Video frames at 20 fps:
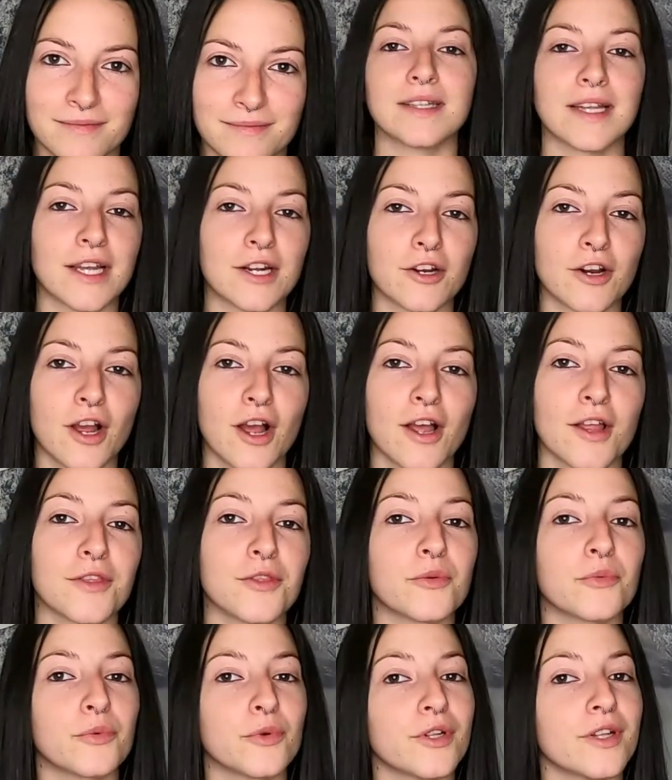Later on,
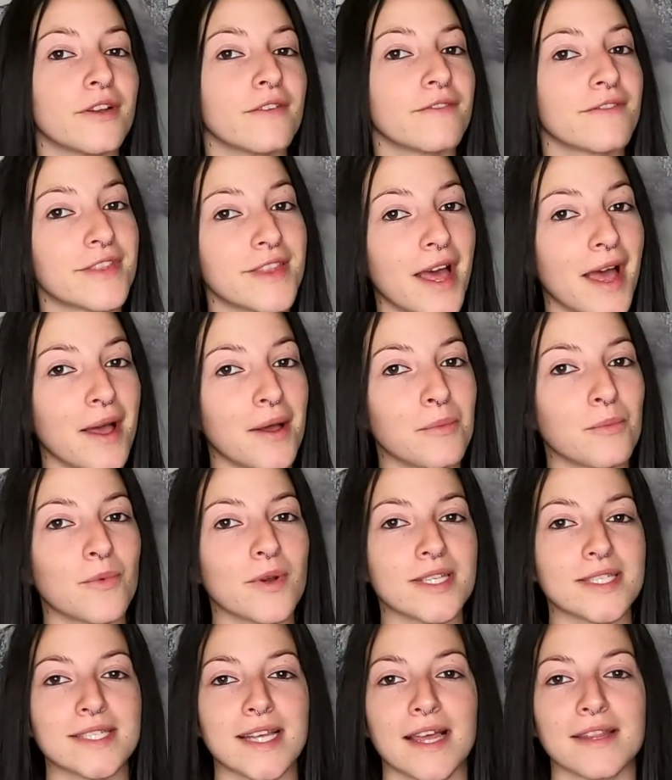the rule of thumb
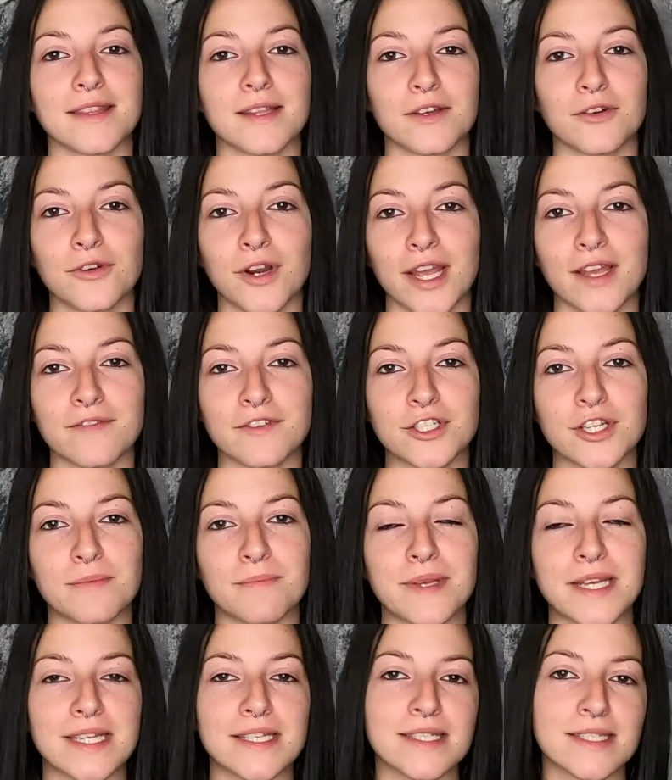was that the grave should
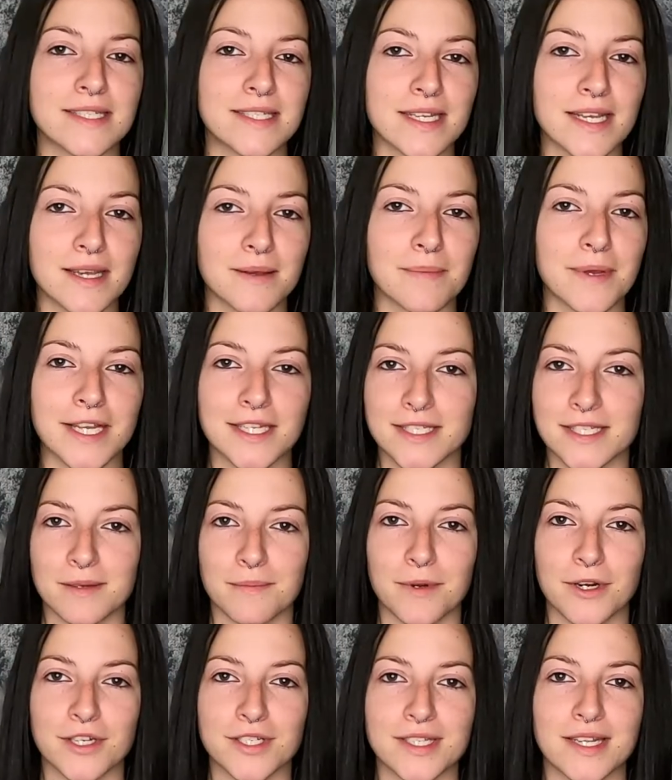be as deep as the
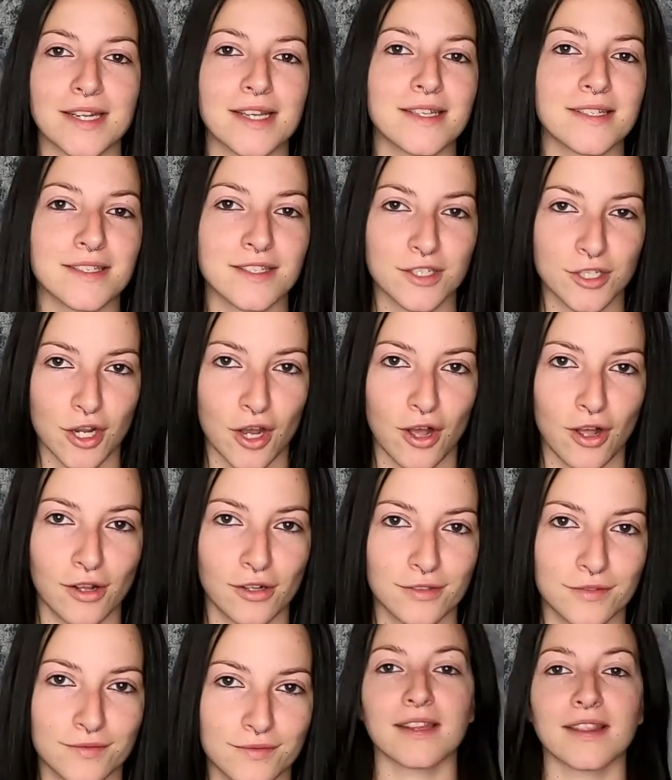person is
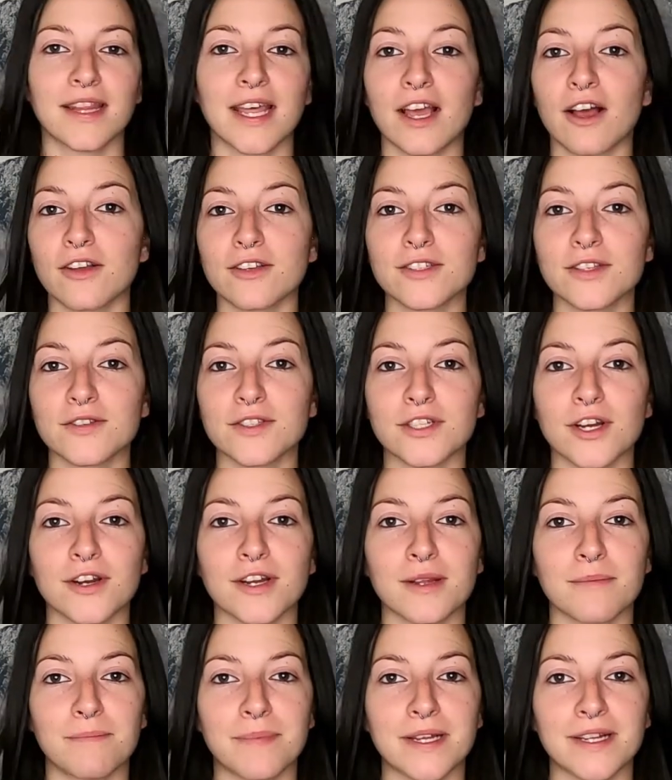tall. They also
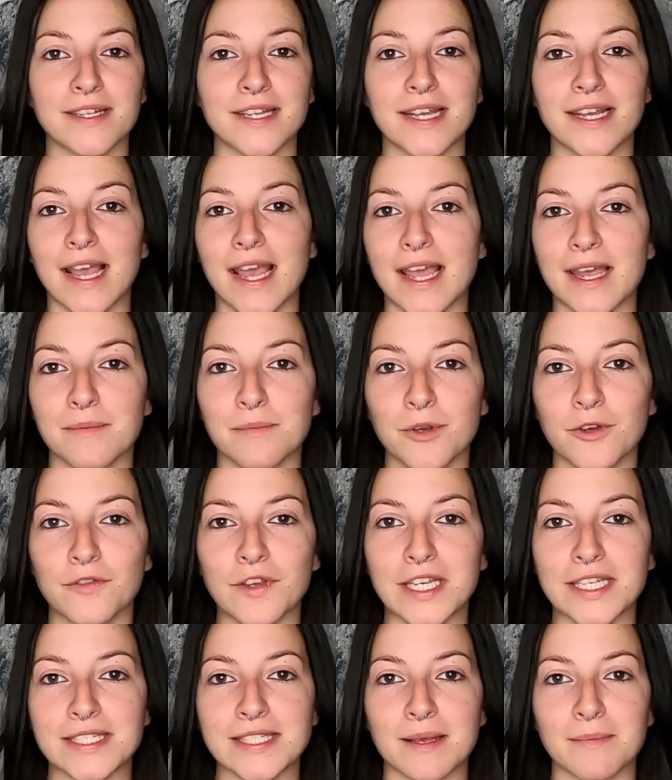started building and
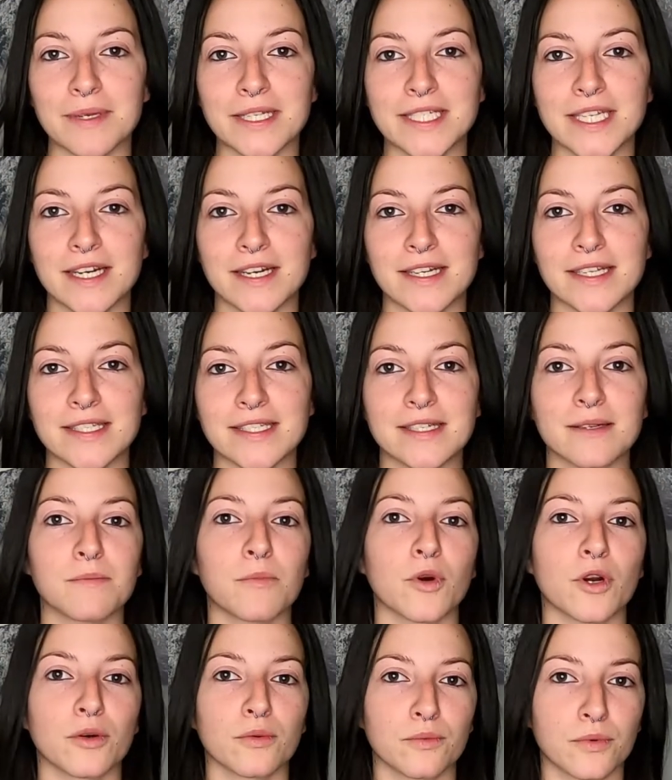moving cemeteries to
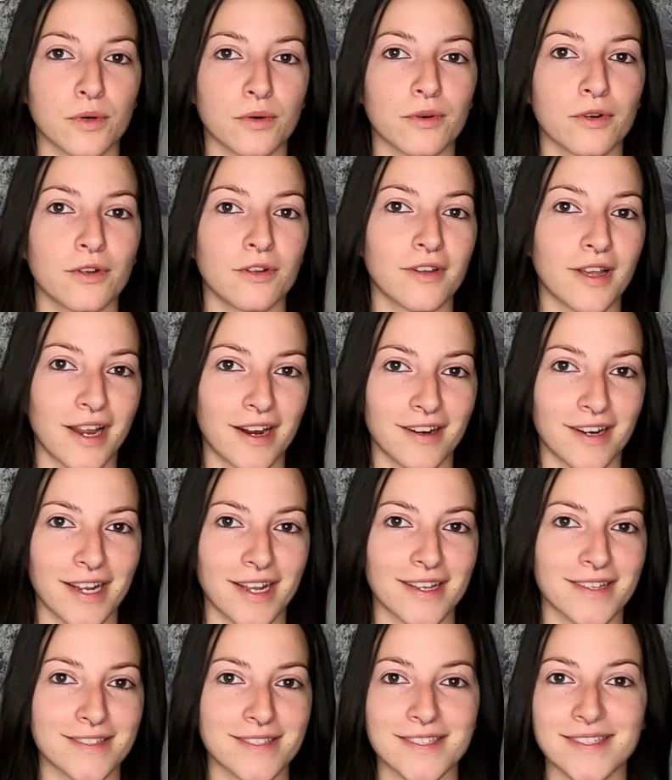more rural
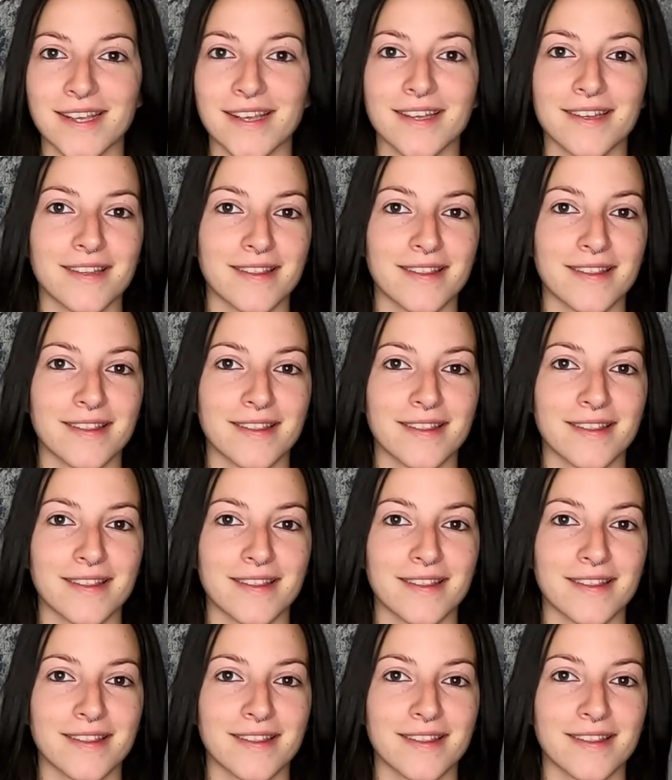areas.